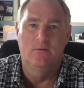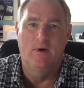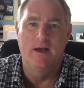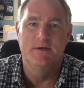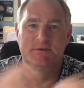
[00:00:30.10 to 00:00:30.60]

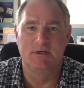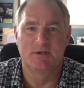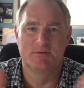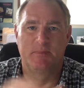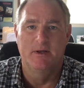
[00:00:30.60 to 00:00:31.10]
Why is the
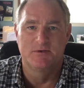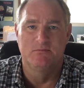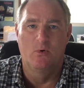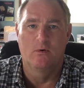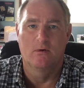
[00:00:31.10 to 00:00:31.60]
expense
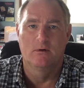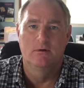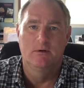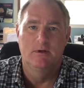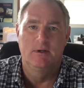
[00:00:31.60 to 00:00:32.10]
more?
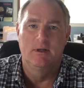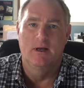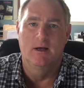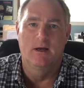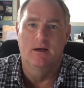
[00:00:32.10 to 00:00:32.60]

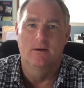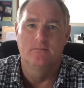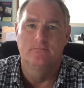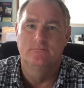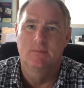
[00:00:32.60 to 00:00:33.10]

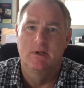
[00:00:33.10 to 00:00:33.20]
From